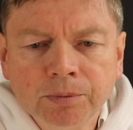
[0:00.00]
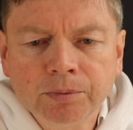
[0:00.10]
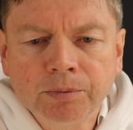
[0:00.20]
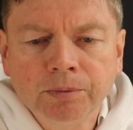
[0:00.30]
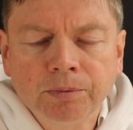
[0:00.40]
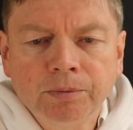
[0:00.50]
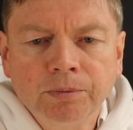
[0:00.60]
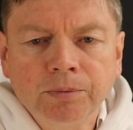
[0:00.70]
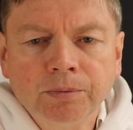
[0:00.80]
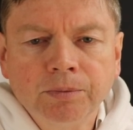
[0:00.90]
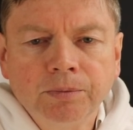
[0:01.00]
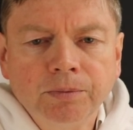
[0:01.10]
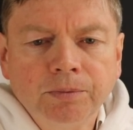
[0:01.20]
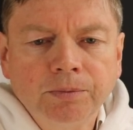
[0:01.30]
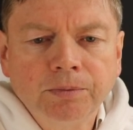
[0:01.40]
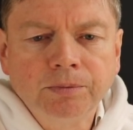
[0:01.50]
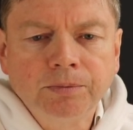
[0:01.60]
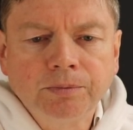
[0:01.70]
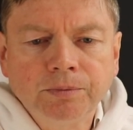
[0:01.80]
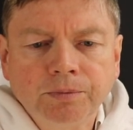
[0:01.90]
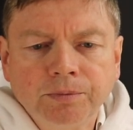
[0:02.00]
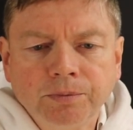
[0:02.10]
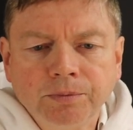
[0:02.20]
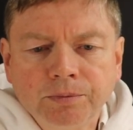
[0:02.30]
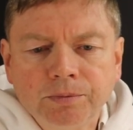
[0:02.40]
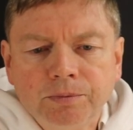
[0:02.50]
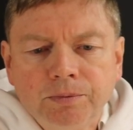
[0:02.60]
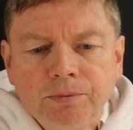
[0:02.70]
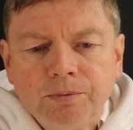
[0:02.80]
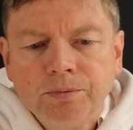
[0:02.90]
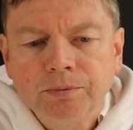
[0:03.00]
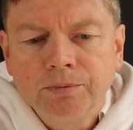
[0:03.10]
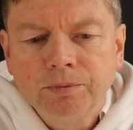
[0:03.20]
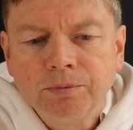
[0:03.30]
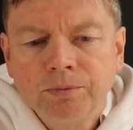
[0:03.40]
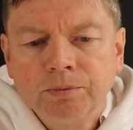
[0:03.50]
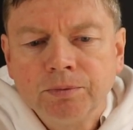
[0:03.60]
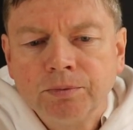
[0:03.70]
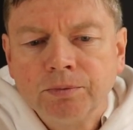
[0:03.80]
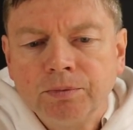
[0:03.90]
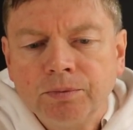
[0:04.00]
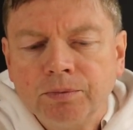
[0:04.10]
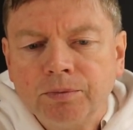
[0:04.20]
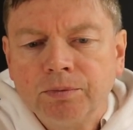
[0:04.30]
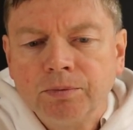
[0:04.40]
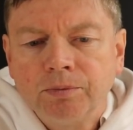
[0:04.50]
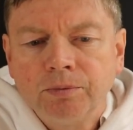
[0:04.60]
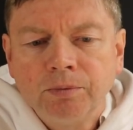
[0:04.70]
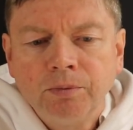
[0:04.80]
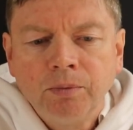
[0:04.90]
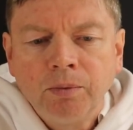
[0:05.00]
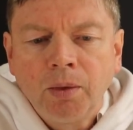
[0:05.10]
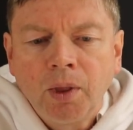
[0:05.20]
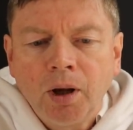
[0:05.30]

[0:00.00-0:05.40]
(silence)